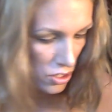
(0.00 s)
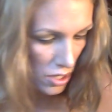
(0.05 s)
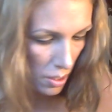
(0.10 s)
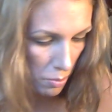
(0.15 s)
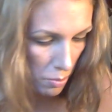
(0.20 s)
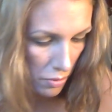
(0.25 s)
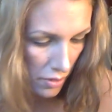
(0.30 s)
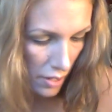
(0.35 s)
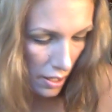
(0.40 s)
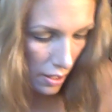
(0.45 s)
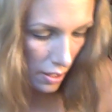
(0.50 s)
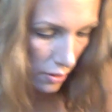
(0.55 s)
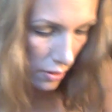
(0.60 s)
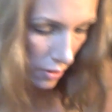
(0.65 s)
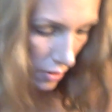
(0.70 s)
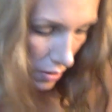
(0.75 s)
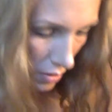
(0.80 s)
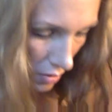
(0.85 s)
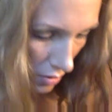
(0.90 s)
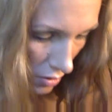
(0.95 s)

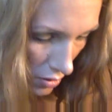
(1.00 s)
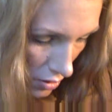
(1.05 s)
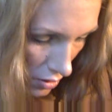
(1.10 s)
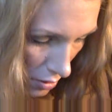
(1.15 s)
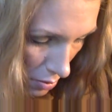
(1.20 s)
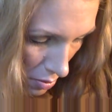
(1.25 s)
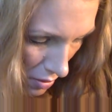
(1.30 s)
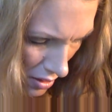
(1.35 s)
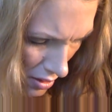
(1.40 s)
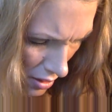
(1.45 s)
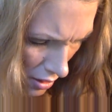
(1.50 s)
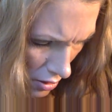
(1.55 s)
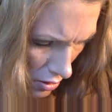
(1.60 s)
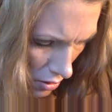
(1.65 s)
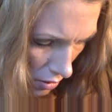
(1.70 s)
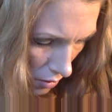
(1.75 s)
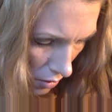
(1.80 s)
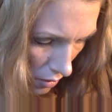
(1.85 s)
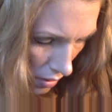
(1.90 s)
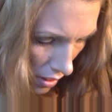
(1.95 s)
applicator just because
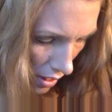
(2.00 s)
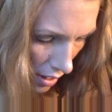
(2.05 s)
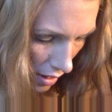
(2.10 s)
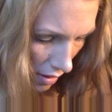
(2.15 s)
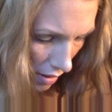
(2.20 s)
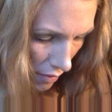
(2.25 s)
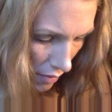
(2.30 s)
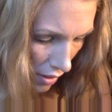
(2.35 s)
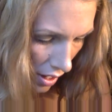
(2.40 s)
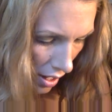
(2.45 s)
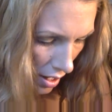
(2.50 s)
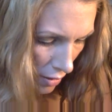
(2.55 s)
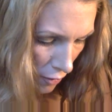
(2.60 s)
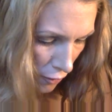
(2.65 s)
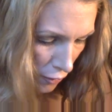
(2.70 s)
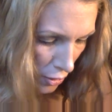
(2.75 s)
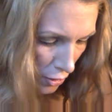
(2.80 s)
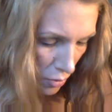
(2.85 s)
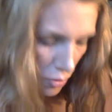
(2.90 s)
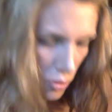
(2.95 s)
I've had a
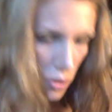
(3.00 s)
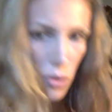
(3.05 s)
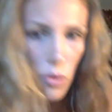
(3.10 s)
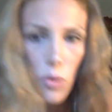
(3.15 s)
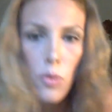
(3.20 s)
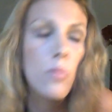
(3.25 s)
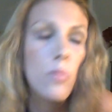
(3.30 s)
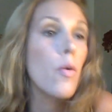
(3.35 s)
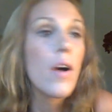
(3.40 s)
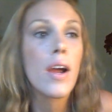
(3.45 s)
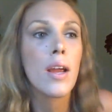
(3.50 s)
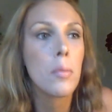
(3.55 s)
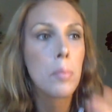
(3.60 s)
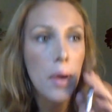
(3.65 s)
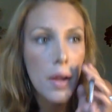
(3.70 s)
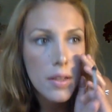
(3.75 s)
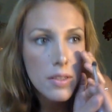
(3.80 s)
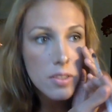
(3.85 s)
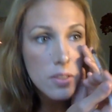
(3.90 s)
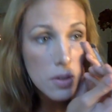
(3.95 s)
few nude white
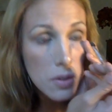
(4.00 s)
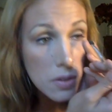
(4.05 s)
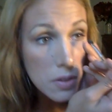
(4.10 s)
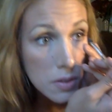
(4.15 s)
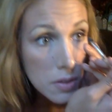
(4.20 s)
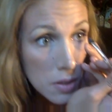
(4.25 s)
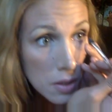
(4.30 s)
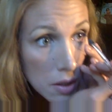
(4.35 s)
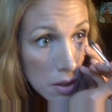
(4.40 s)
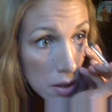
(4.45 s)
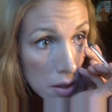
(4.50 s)
pencils,